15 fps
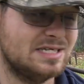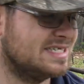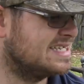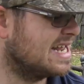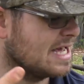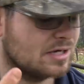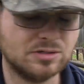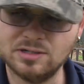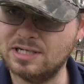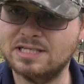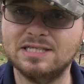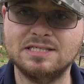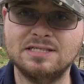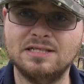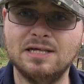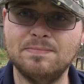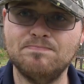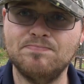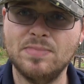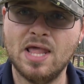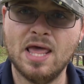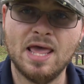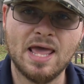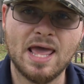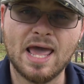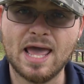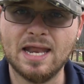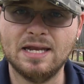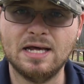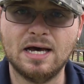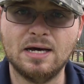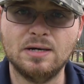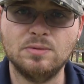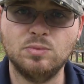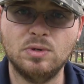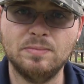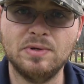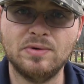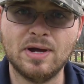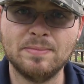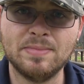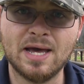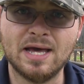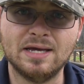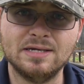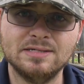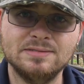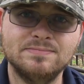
take a look at this clip and uh, we'll be right back.